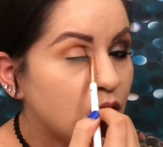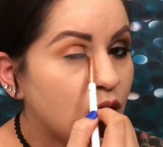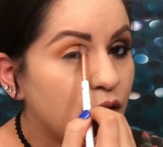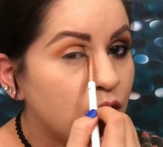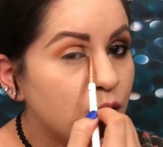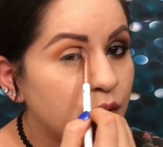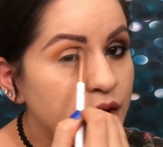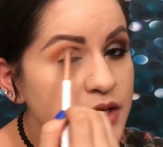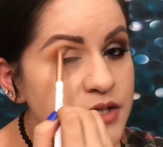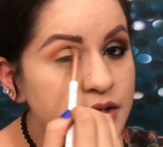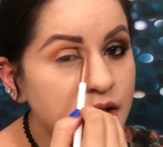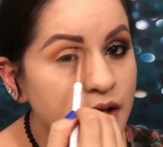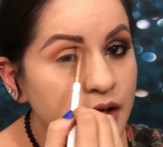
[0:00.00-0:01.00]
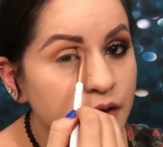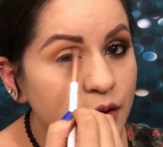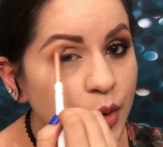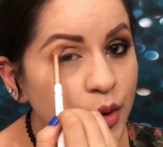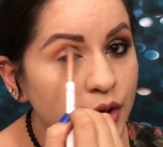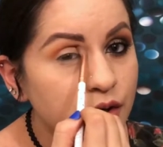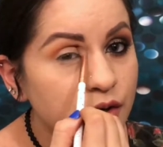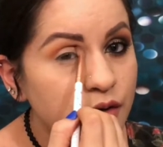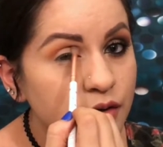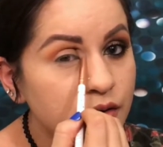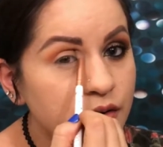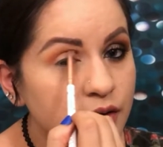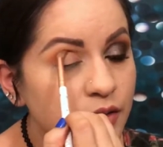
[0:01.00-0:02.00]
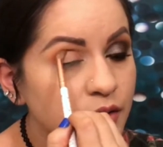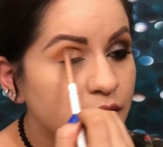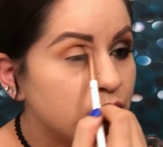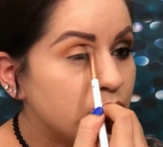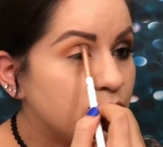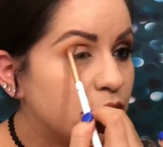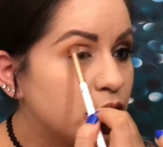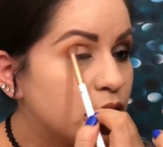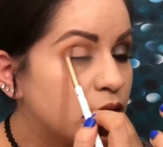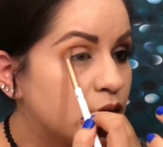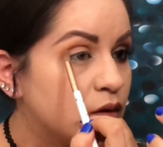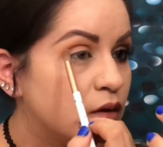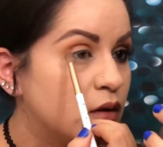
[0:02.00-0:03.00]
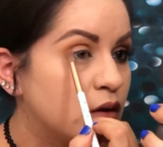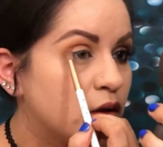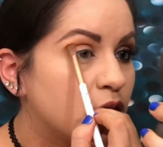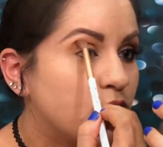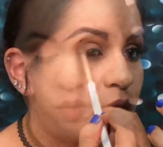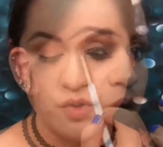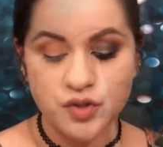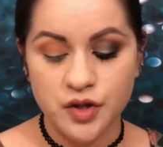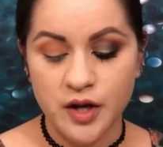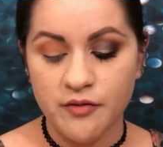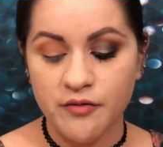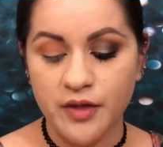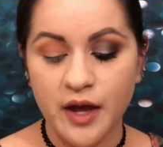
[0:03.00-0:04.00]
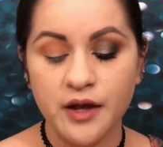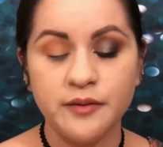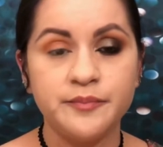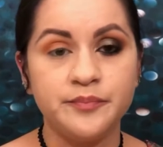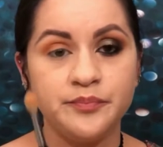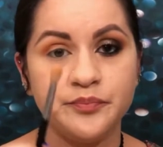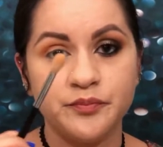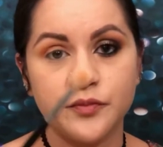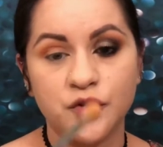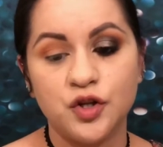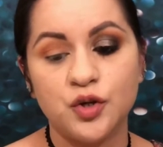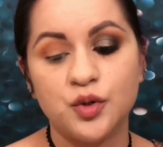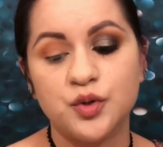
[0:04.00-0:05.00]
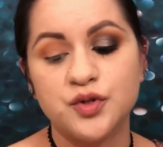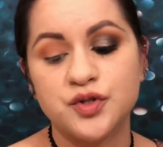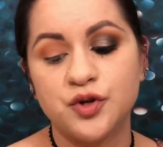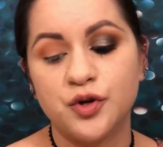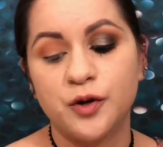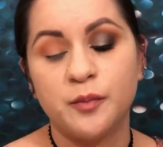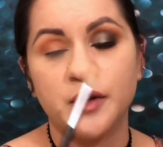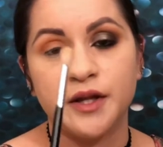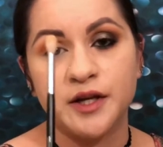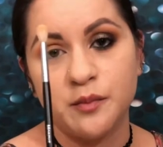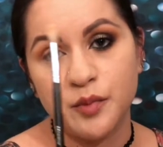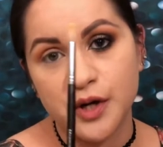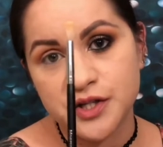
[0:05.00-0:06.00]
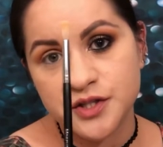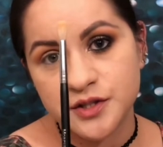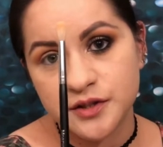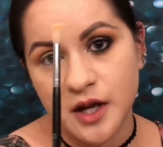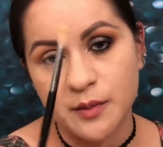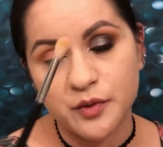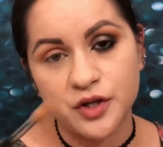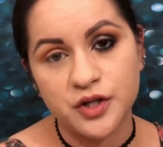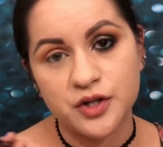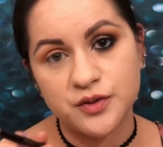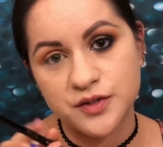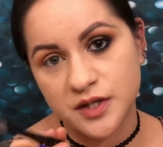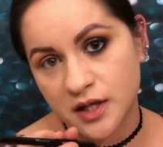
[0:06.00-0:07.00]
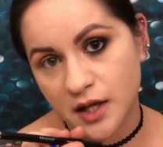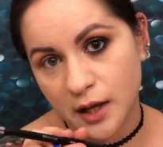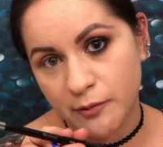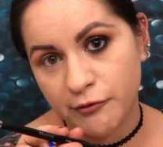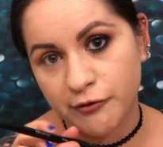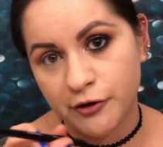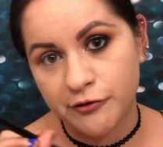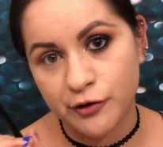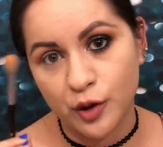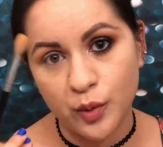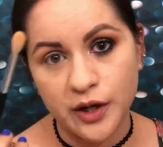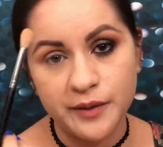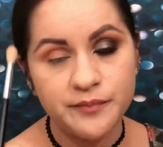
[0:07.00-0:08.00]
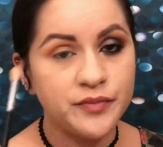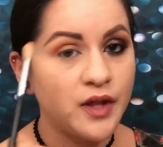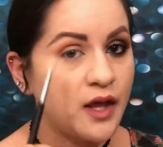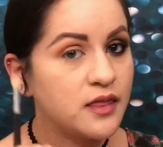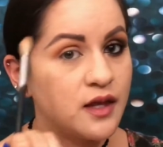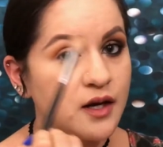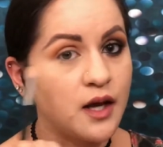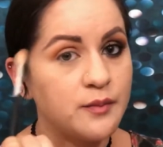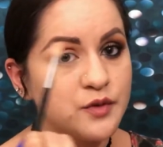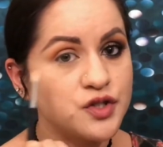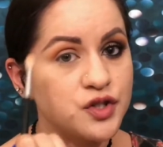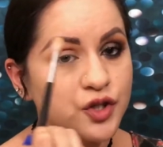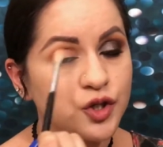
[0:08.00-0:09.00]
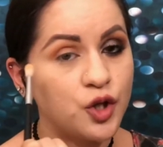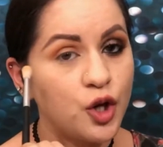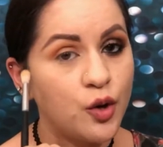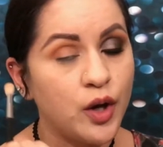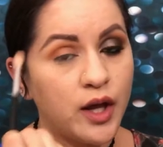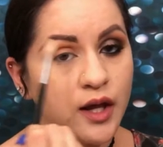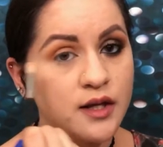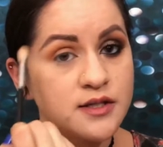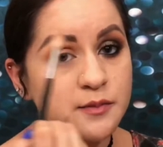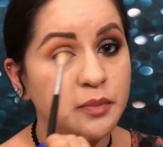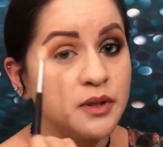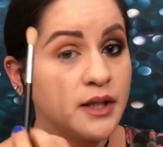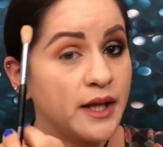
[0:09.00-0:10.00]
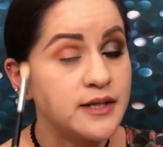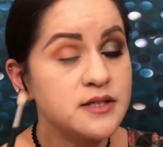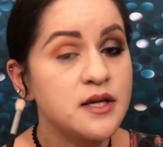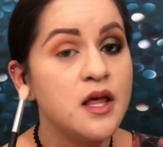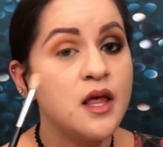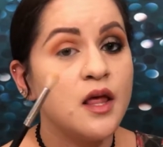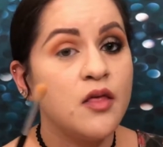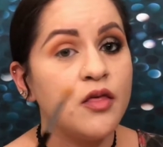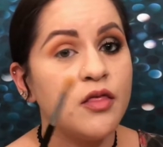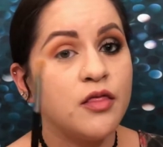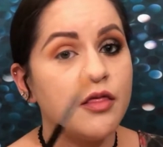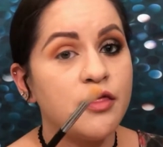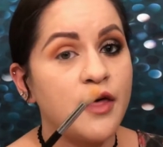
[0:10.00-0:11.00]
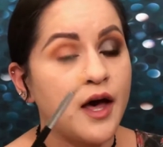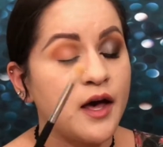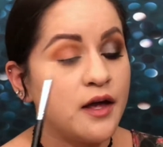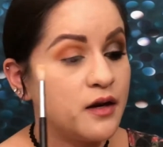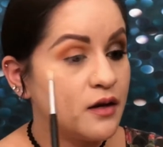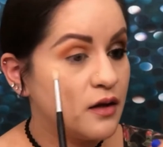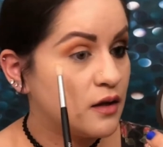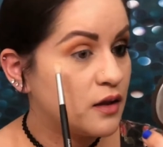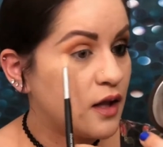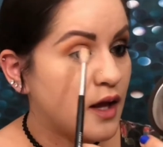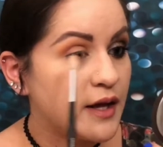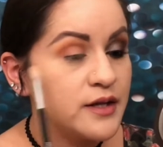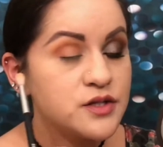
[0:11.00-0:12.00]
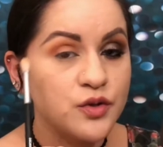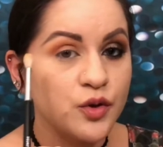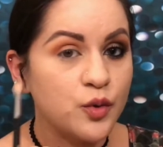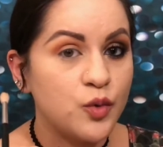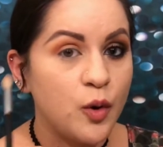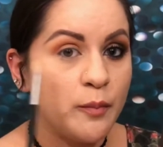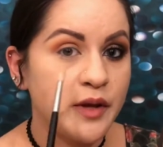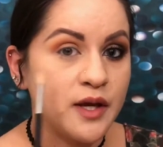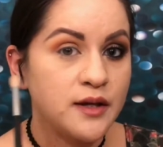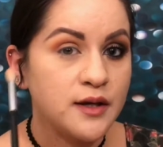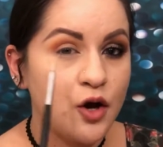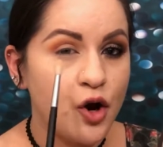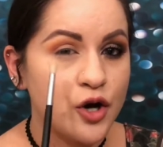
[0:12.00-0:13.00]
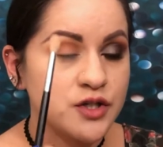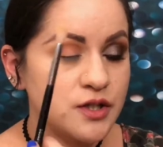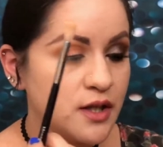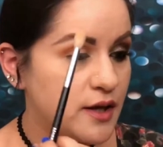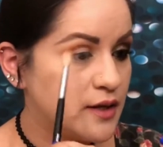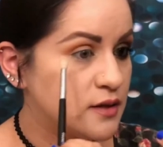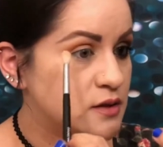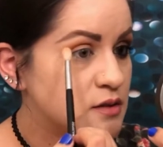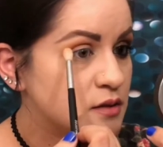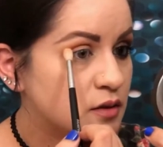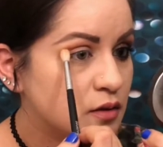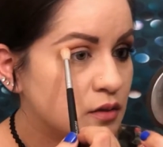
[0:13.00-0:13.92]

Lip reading: All the way to that inner corner. There we go. Once you have that, use your blending brush. I'm gonna use the M441, and then I'm just gonna go and blend that line so there won't be any harsh lines.